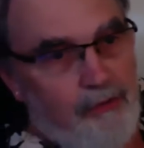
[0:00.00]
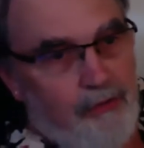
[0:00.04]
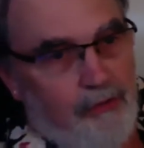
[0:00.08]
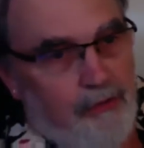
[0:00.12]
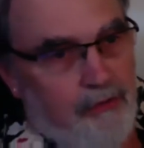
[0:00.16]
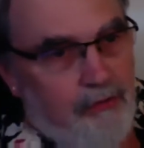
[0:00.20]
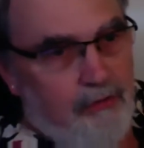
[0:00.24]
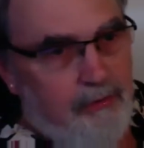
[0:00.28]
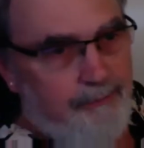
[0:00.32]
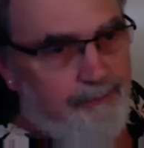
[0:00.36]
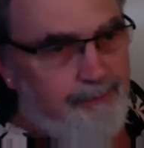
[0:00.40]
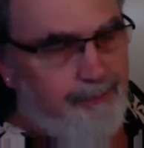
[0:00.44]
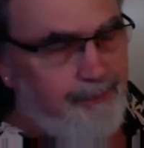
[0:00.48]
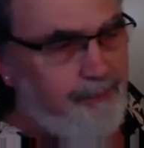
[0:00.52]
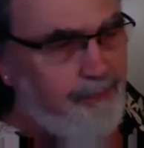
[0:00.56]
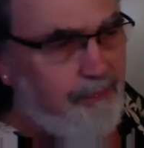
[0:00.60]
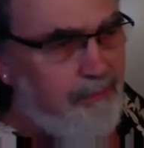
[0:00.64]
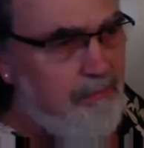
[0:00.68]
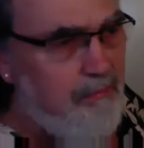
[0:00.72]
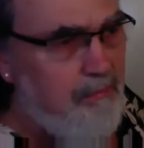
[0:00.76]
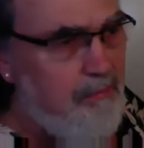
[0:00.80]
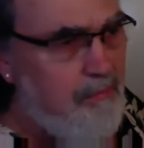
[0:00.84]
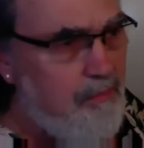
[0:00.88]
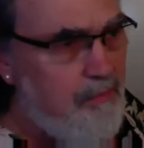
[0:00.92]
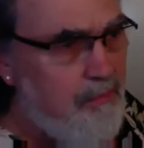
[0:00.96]
is
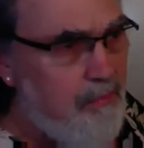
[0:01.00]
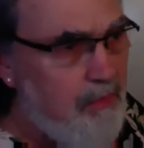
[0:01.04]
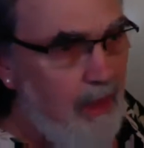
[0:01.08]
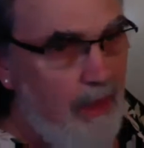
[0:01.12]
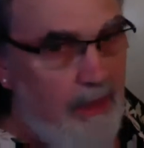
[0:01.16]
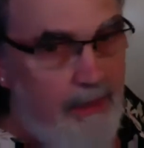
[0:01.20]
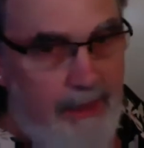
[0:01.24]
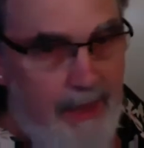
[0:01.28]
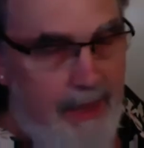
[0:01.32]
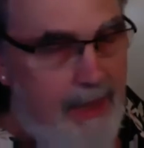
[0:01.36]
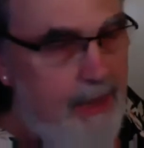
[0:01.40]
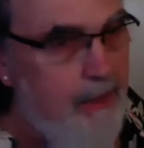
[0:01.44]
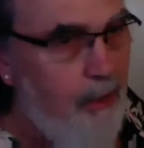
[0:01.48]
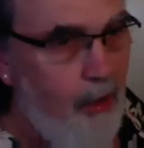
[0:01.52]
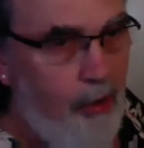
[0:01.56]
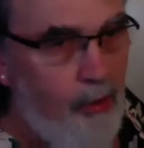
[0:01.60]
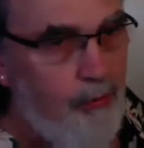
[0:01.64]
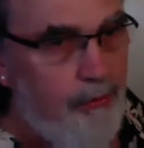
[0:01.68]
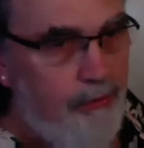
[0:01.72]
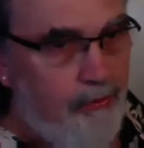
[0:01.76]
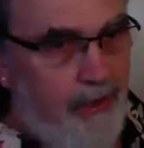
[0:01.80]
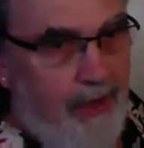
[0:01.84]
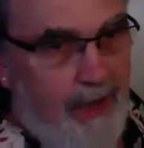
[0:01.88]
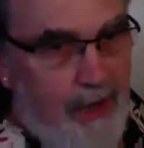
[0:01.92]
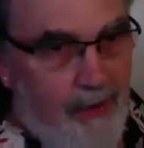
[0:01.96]
I can't
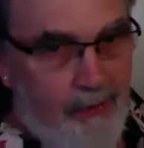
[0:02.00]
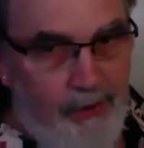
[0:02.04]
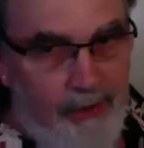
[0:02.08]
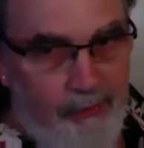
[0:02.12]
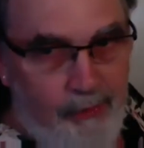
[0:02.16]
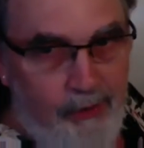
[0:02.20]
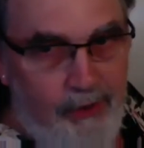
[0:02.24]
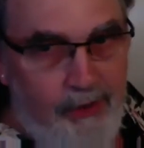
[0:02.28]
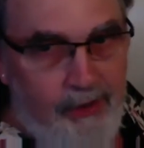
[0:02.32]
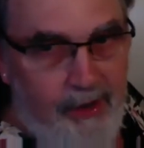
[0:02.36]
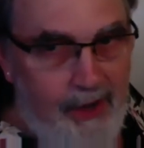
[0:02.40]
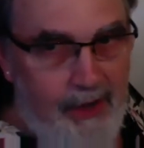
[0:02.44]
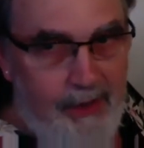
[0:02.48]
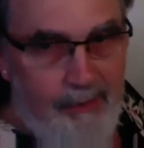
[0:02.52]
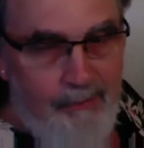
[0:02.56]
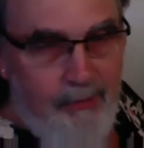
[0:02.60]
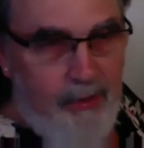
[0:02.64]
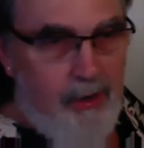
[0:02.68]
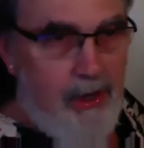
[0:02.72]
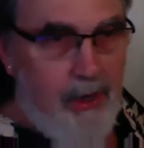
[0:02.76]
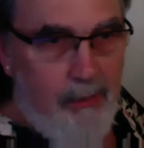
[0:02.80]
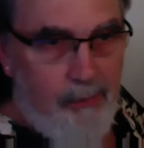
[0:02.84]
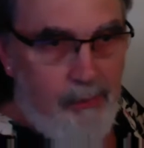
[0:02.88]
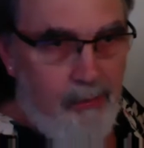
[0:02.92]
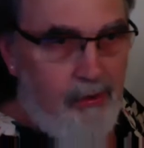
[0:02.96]
always count every time
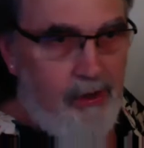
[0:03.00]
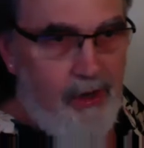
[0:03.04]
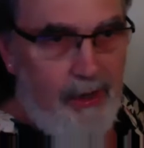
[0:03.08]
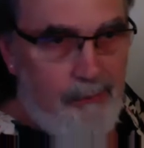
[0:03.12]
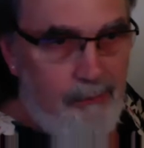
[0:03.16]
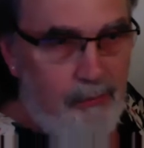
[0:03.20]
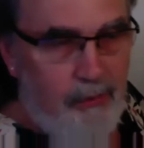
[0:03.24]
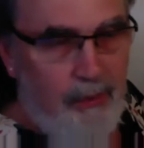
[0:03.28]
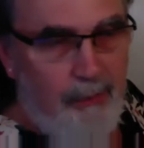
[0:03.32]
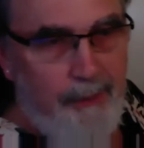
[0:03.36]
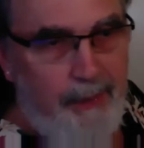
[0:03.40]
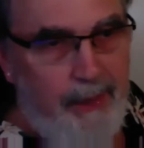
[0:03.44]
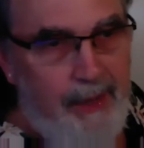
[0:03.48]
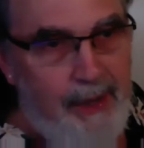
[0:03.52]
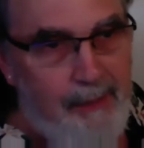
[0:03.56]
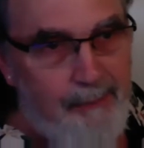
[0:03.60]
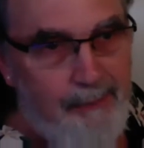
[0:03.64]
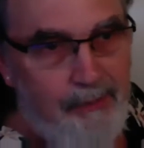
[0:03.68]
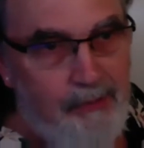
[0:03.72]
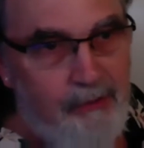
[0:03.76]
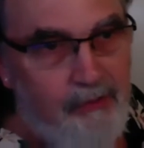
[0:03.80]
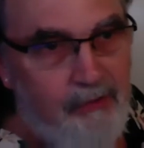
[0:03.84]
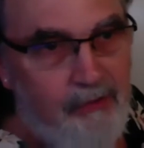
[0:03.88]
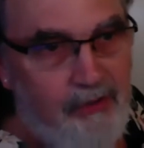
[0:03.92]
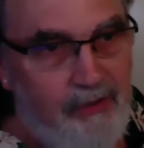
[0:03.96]
the number of times something
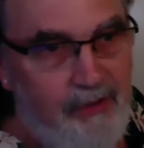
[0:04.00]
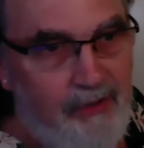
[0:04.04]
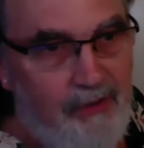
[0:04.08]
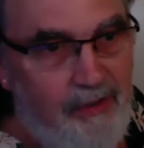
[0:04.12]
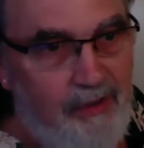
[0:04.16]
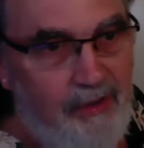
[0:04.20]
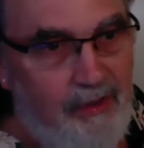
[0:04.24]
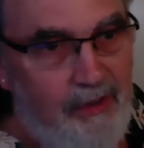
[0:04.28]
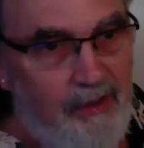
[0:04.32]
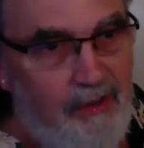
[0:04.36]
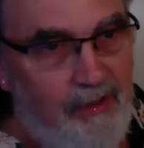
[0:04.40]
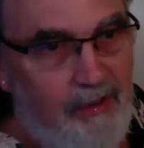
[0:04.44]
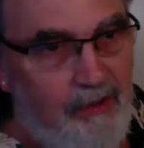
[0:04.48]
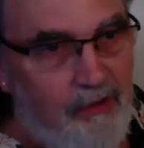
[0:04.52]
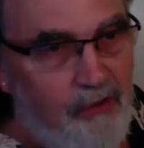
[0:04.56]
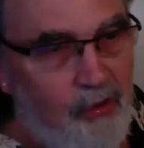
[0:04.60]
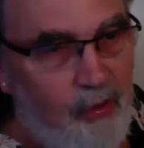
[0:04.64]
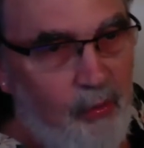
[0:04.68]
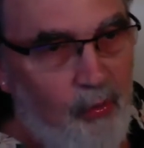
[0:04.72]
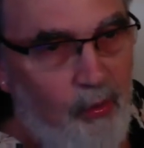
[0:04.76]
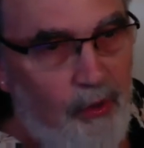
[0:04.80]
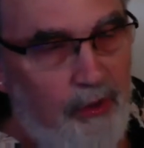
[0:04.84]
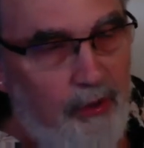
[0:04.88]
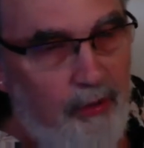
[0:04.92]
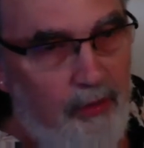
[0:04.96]
happens. So
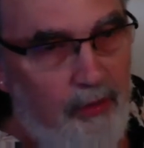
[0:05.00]
one of